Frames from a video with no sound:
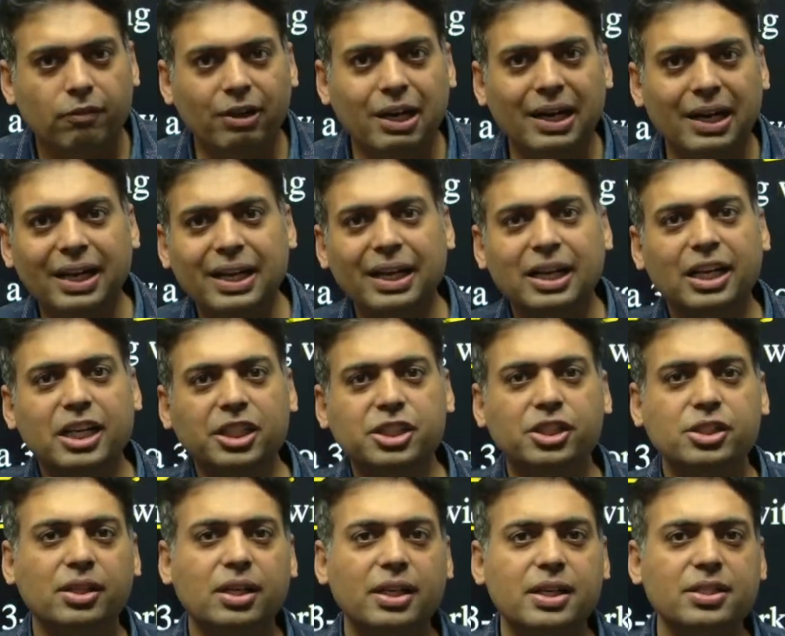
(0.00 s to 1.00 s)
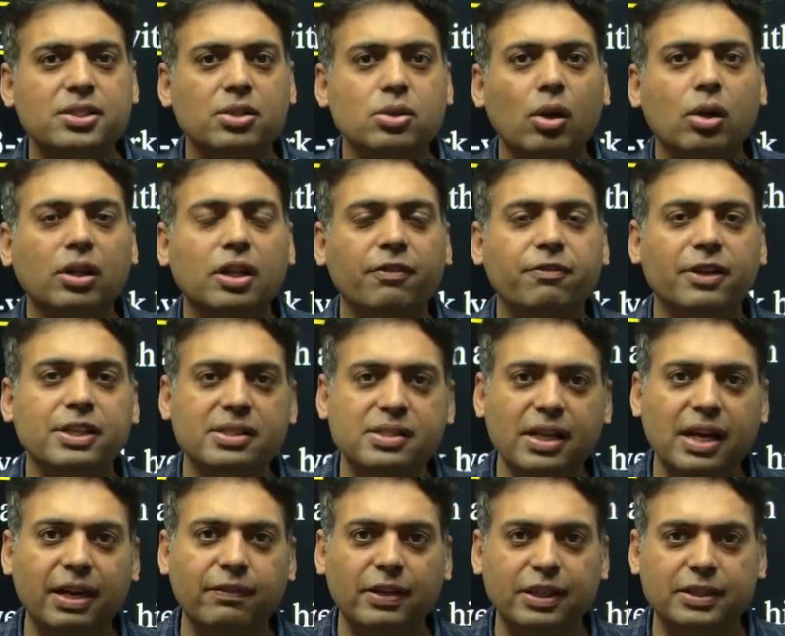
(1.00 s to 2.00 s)
where English is not the
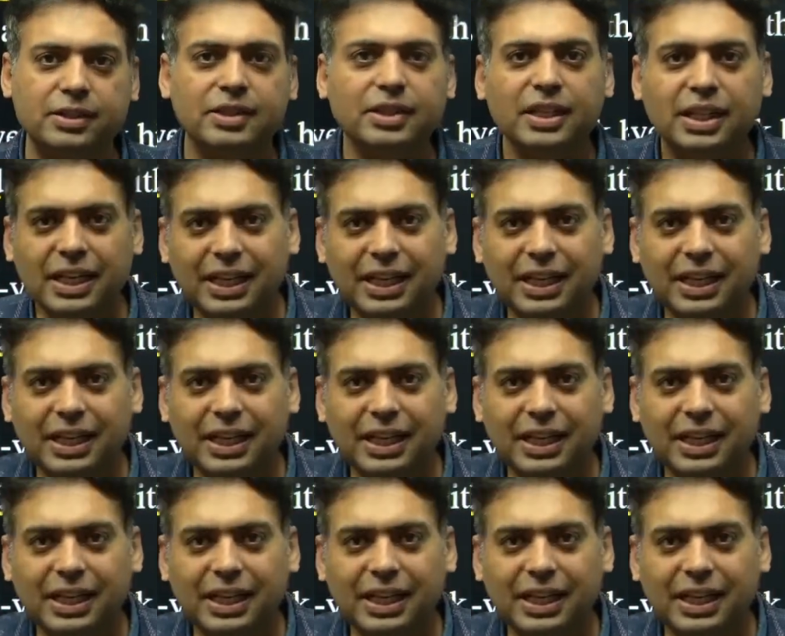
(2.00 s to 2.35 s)
first language,